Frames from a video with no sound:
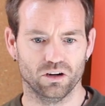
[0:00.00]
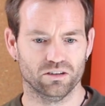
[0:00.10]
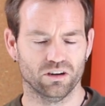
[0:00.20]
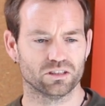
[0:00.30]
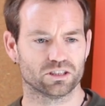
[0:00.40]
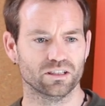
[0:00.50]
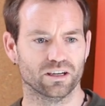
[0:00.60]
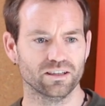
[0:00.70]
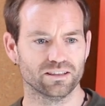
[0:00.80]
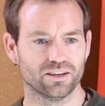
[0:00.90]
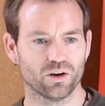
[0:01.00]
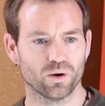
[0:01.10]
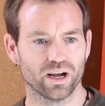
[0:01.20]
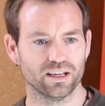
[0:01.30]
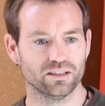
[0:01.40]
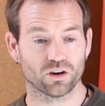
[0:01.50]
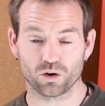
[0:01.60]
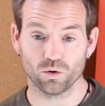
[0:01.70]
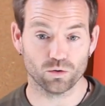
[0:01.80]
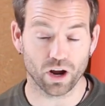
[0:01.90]
No, I shouldn't. No way. Not at
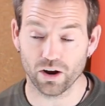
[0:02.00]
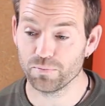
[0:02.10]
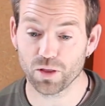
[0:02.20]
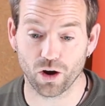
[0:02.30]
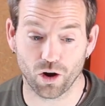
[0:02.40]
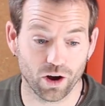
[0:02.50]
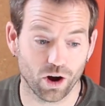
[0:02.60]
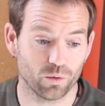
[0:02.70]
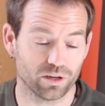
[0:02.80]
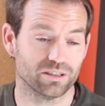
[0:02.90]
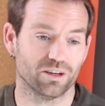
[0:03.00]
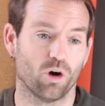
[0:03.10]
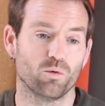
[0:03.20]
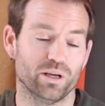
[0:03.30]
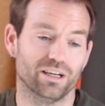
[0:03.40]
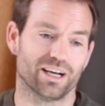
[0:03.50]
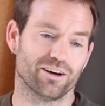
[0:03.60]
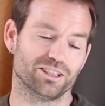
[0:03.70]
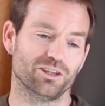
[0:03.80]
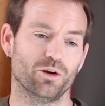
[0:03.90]
all. No. I'll be
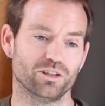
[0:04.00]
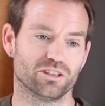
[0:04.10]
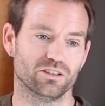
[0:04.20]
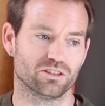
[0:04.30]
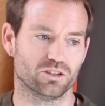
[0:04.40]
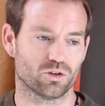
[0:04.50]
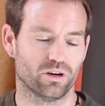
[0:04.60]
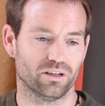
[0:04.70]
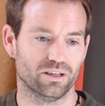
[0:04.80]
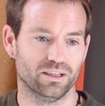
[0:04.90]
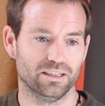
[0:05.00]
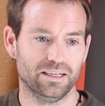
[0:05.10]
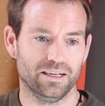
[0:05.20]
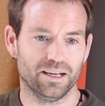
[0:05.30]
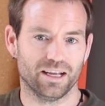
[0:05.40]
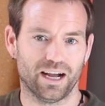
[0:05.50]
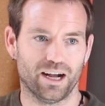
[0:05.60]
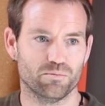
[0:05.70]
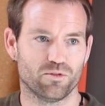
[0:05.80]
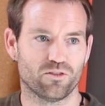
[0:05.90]
encouraging her to try to
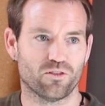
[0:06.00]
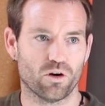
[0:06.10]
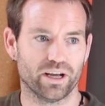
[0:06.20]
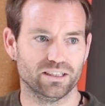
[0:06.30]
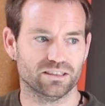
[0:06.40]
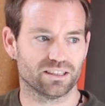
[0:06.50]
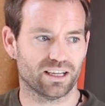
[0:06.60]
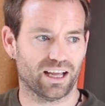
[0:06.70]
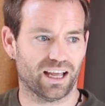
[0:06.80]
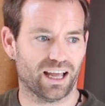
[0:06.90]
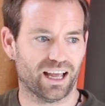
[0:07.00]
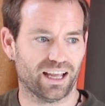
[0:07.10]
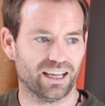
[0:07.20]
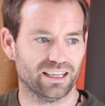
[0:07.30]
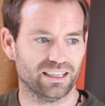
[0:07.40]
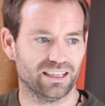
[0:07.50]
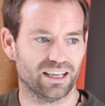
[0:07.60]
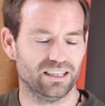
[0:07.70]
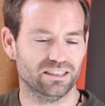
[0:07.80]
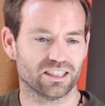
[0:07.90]
find an
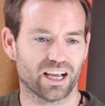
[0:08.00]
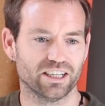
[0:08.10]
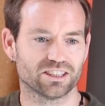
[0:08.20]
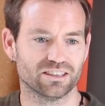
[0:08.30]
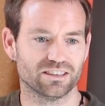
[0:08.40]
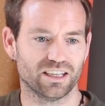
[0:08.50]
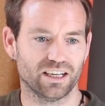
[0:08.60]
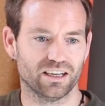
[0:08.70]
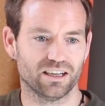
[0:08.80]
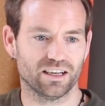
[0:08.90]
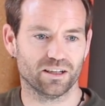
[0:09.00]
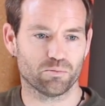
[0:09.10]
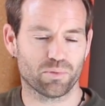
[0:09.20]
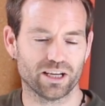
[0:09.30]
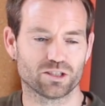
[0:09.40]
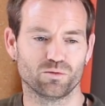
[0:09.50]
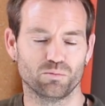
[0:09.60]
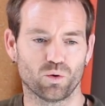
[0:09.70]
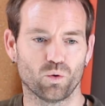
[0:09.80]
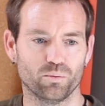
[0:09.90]
education and a place of
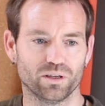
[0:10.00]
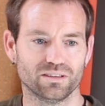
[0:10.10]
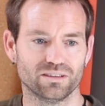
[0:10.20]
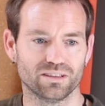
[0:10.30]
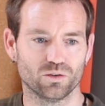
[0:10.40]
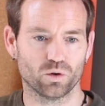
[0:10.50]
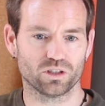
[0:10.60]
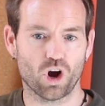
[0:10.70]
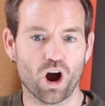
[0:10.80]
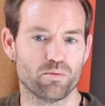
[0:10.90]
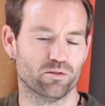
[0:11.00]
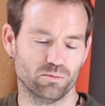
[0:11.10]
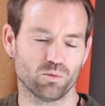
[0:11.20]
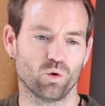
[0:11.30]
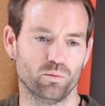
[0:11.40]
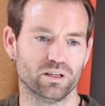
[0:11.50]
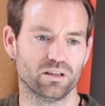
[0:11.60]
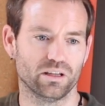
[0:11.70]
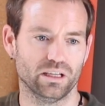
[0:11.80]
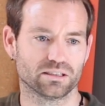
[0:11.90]
employment, or a type of employment
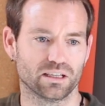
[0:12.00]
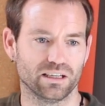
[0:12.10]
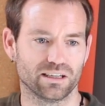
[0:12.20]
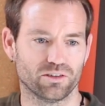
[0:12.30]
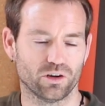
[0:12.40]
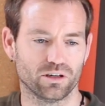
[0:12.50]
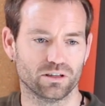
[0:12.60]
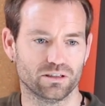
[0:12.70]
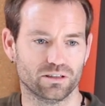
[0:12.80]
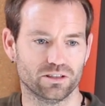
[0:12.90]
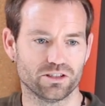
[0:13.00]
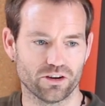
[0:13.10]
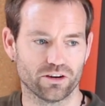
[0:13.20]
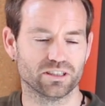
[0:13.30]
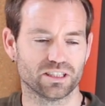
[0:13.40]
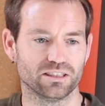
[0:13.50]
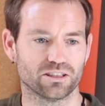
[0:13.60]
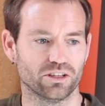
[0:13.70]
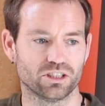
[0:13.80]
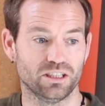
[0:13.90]
that's going to give her certainty,
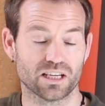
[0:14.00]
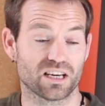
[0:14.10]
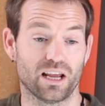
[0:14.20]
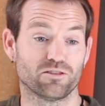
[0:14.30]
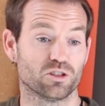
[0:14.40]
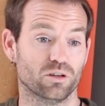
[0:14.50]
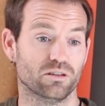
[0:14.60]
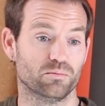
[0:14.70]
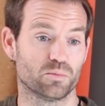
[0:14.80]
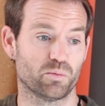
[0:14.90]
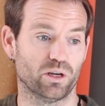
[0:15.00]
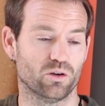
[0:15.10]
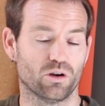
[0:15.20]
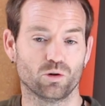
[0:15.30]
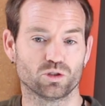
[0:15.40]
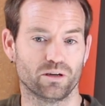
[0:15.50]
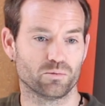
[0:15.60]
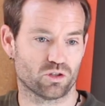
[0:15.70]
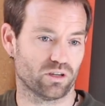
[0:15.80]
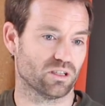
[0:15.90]
so that she doesn't have to spend her whole time
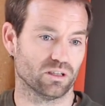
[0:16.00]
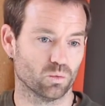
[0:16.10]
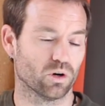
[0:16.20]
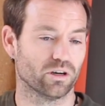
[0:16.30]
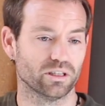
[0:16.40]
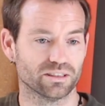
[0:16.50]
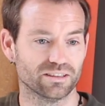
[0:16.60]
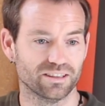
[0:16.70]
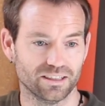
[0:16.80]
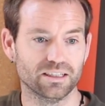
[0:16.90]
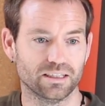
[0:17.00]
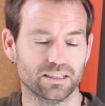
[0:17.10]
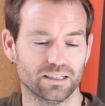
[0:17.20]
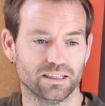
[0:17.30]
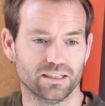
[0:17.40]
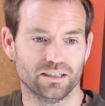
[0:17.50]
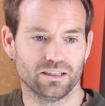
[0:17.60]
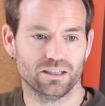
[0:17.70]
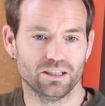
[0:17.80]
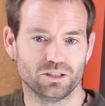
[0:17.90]
stressing and worrying and
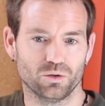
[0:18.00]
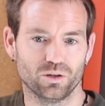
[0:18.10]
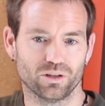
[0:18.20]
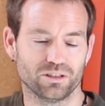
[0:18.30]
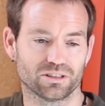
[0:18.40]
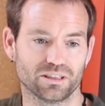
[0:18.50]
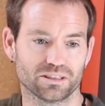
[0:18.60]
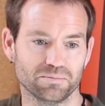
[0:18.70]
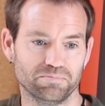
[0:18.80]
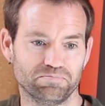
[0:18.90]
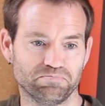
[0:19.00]
doing all those things.